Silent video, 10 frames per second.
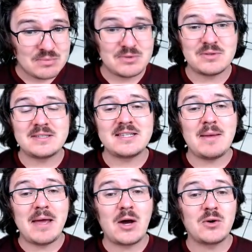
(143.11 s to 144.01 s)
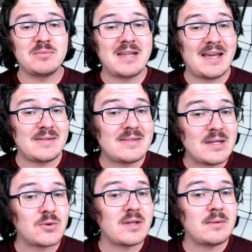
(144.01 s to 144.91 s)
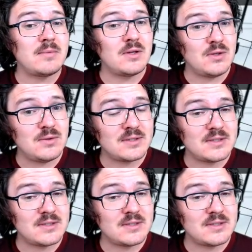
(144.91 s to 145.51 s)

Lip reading: so the same algorithm that Ethereum uses.